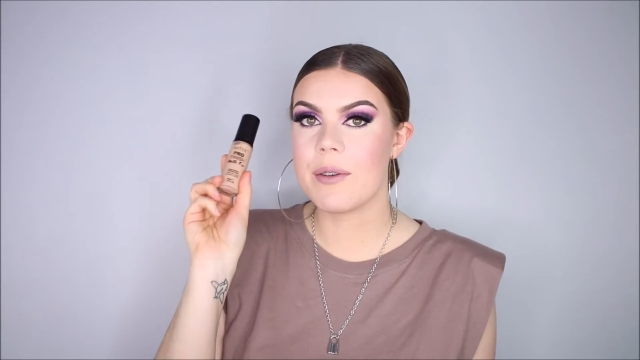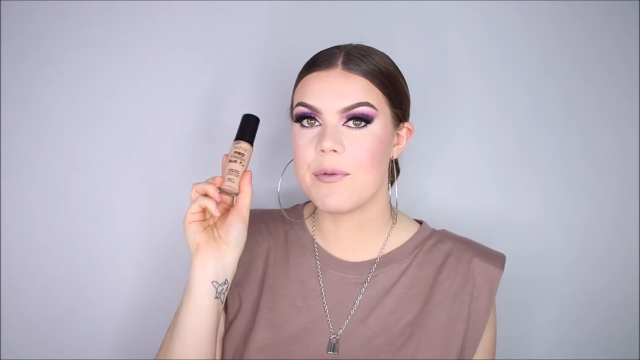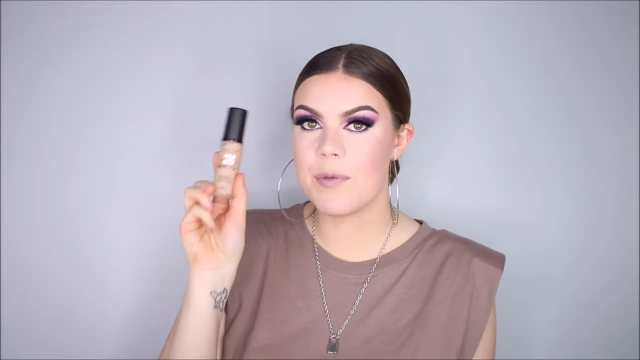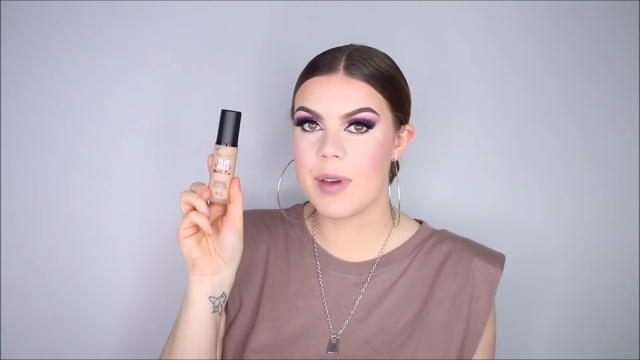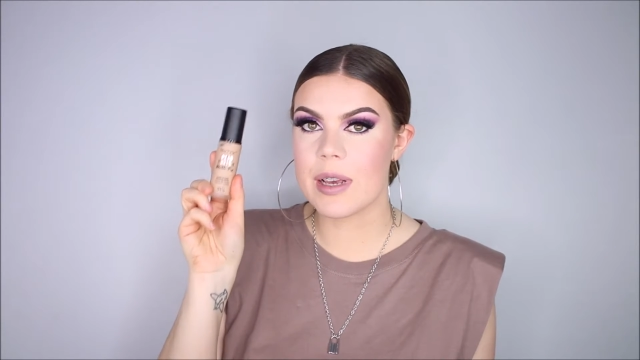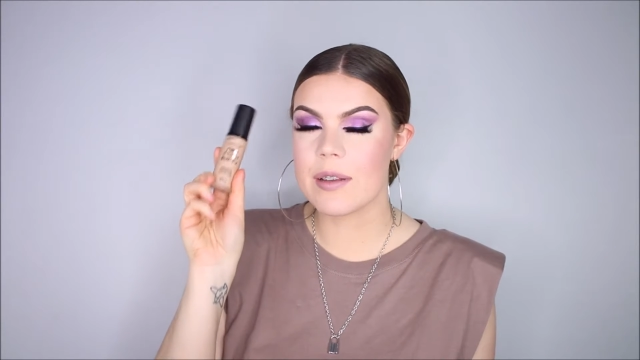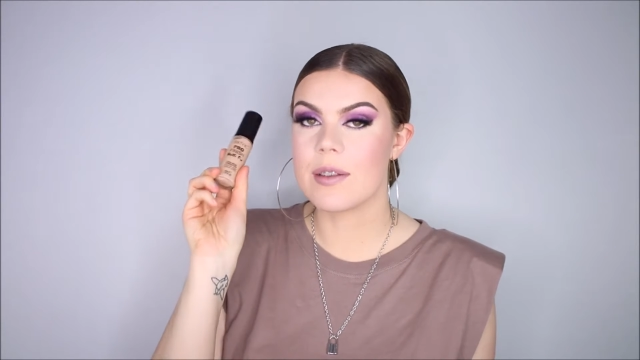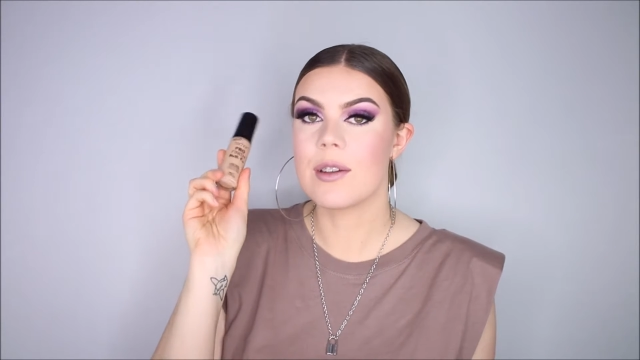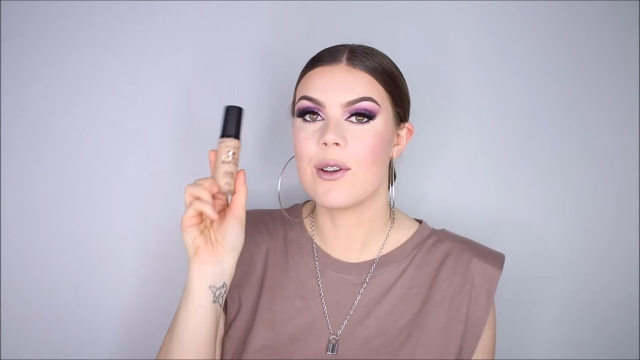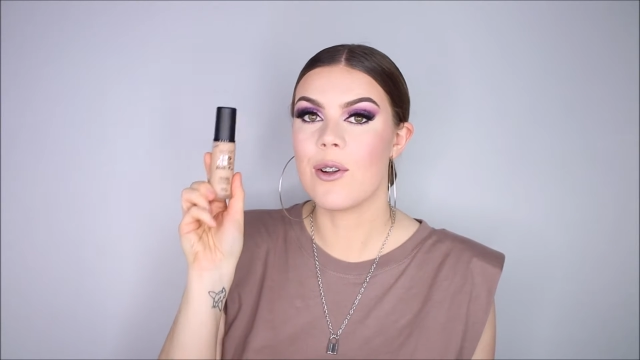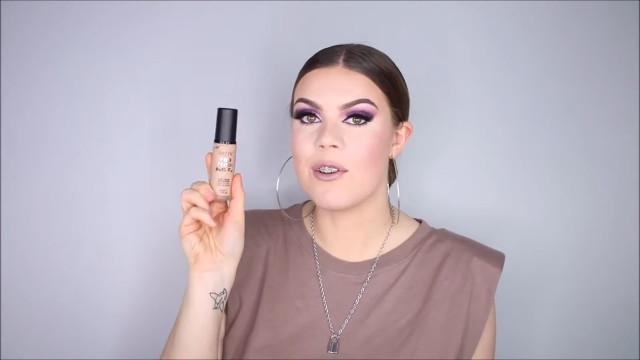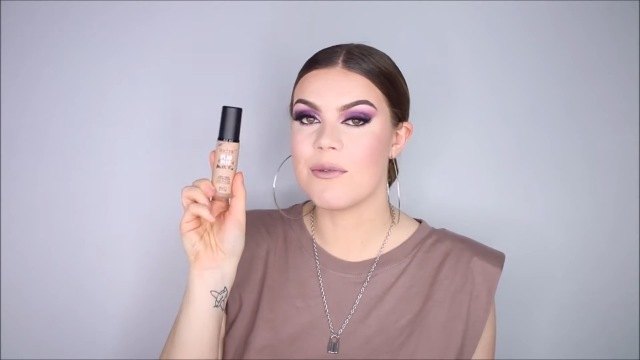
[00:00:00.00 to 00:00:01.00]
Fix
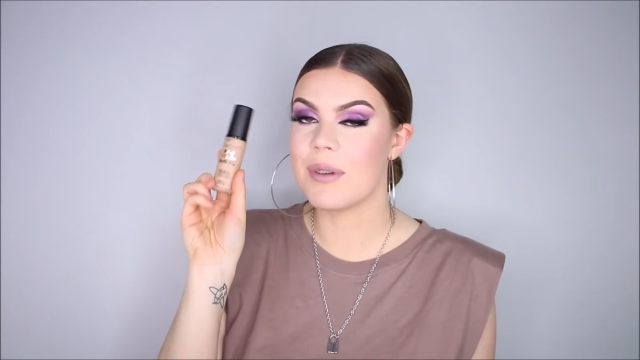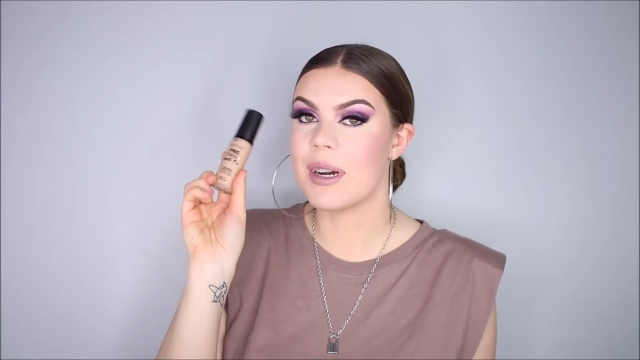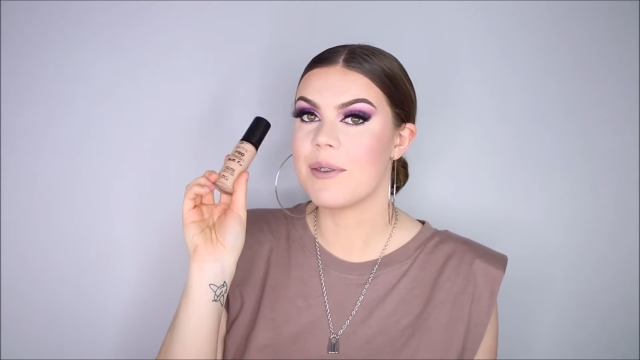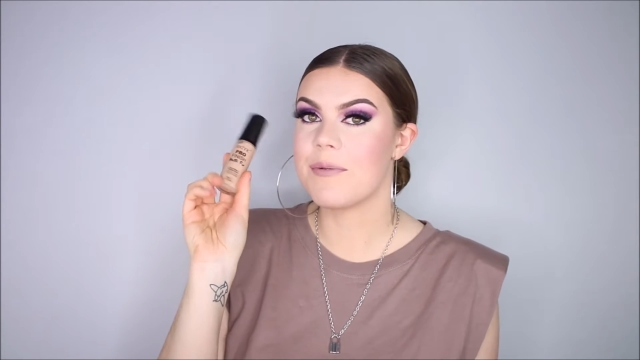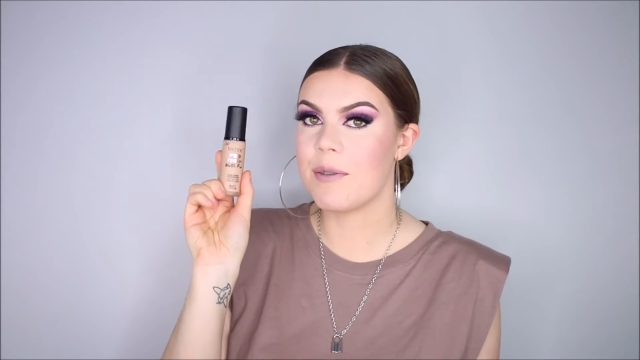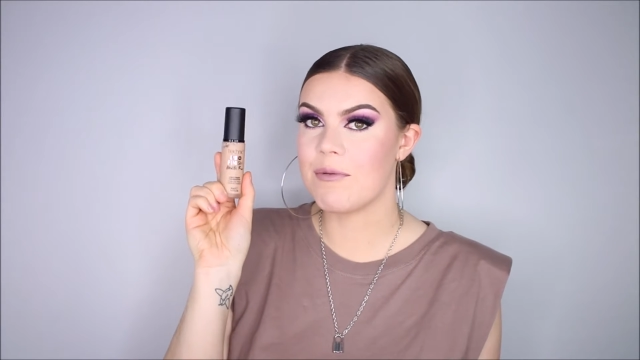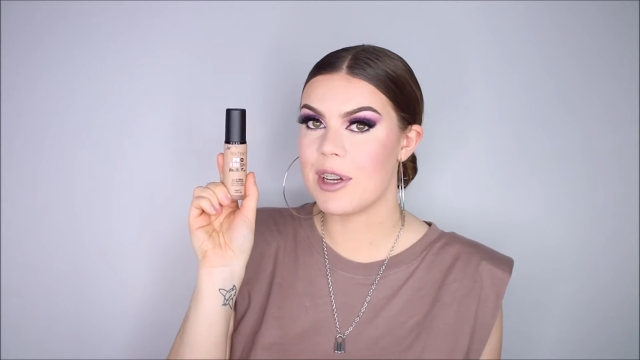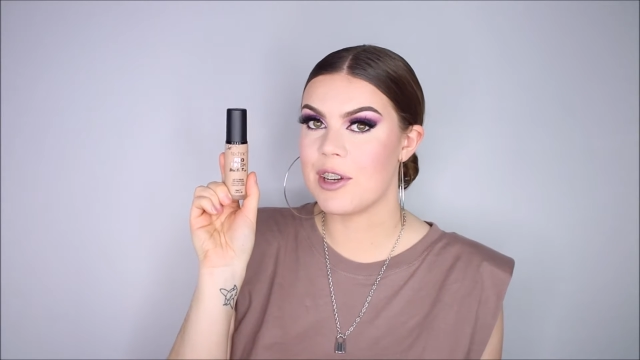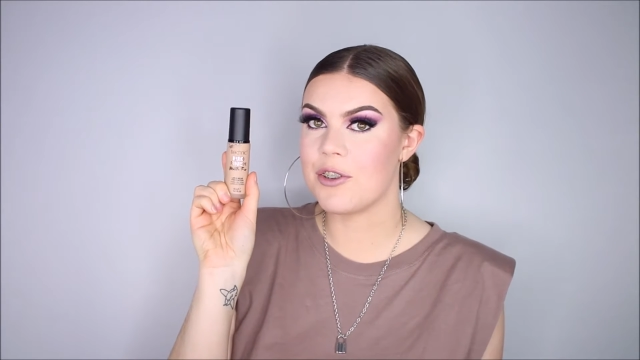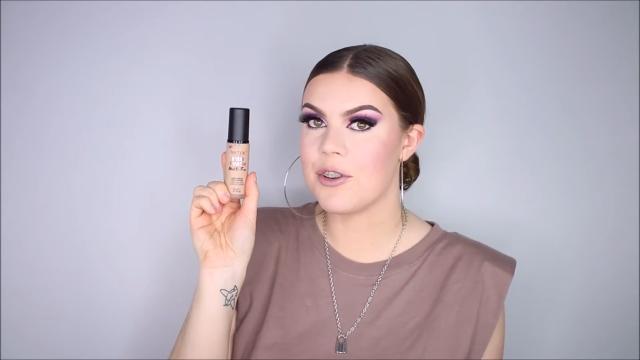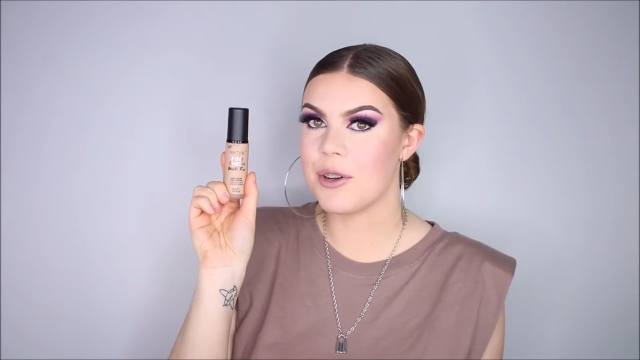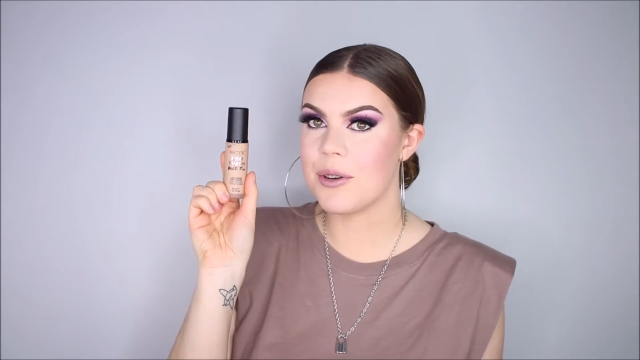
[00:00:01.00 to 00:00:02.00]
Long Wear
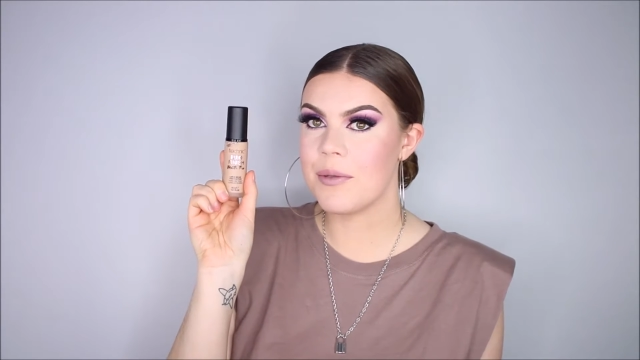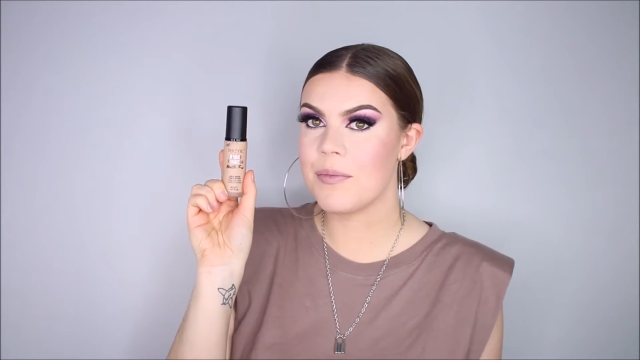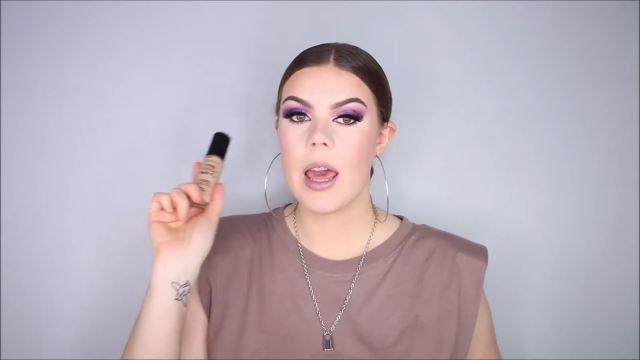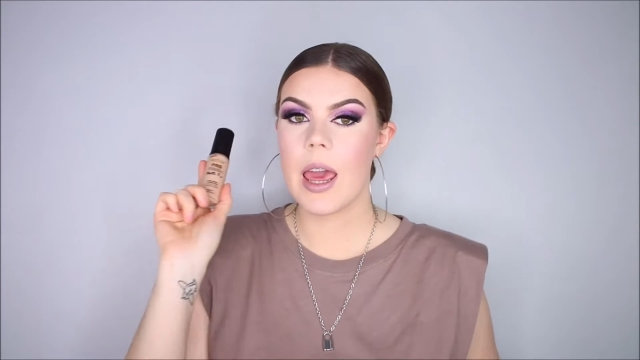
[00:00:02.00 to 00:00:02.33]
Foundation,